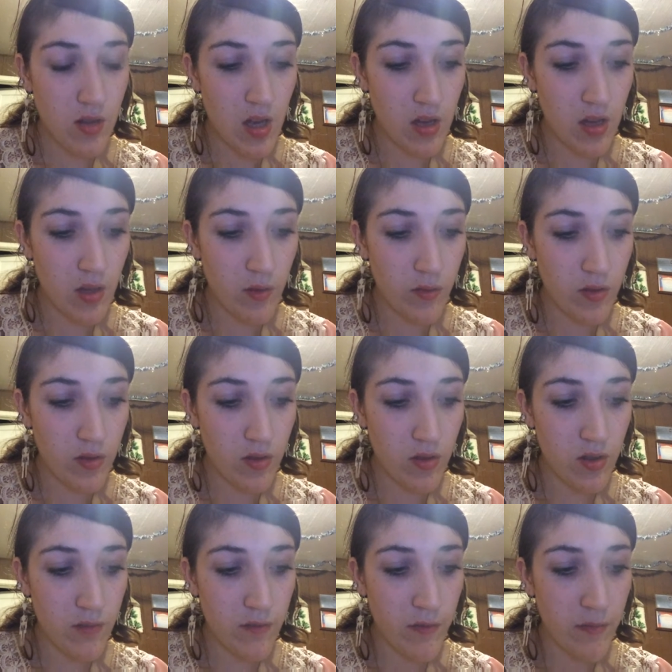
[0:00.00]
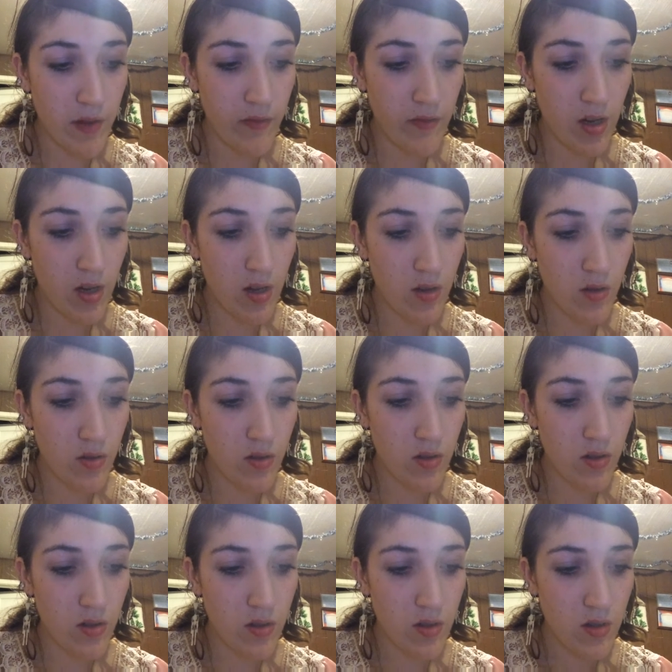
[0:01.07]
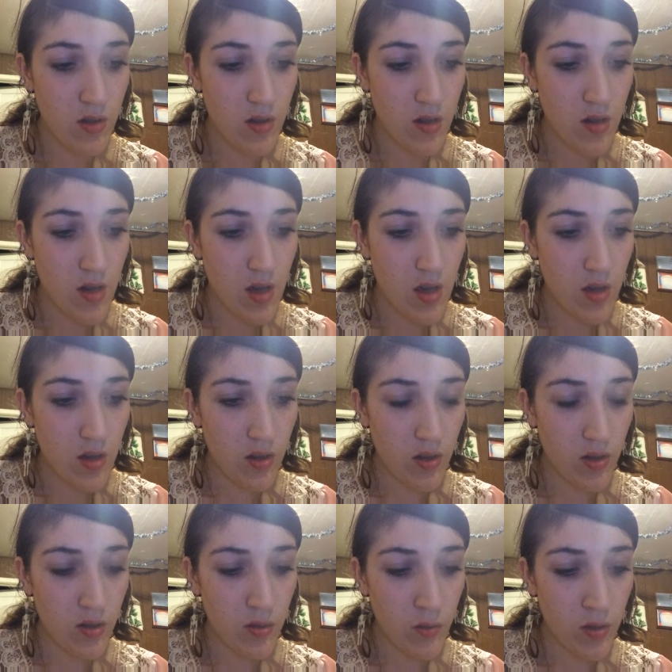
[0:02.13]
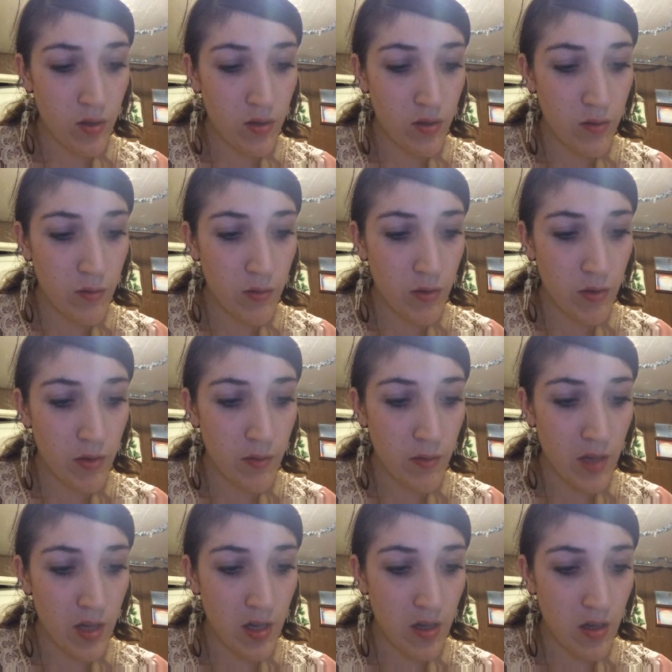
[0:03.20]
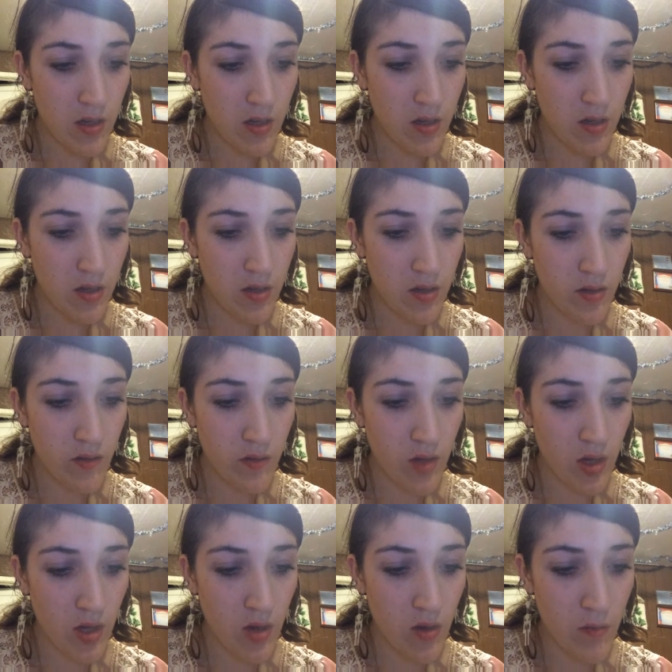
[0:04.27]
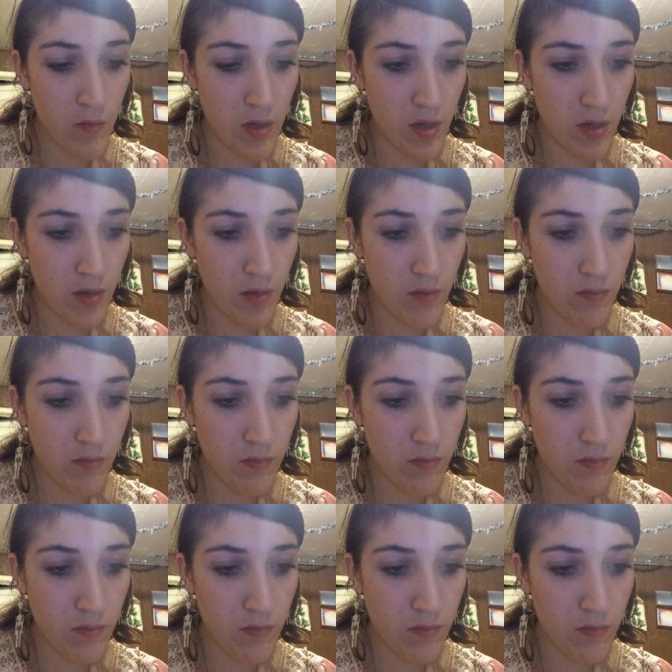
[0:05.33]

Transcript: sign language in some of my videos. This wasn't supposed to be a video, but